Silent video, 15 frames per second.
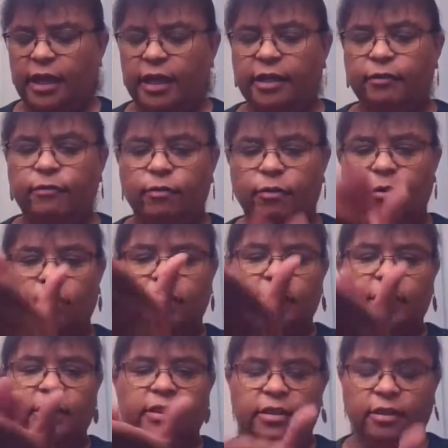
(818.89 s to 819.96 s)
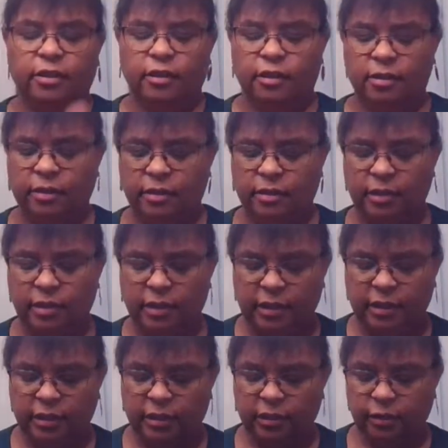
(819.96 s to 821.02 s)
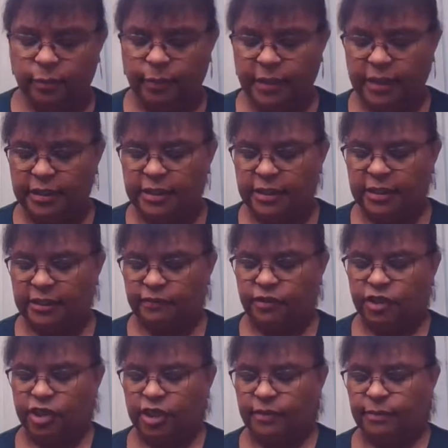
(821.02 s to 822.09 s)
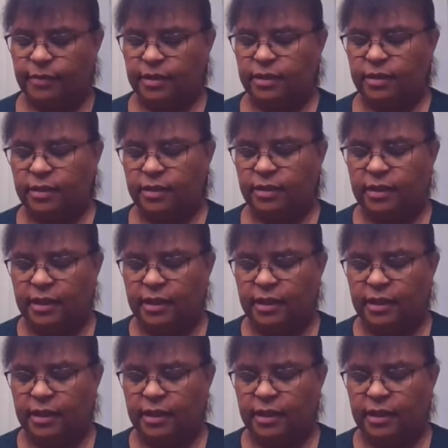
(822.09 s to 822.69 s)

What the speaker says: I could roll into little pieces of chips.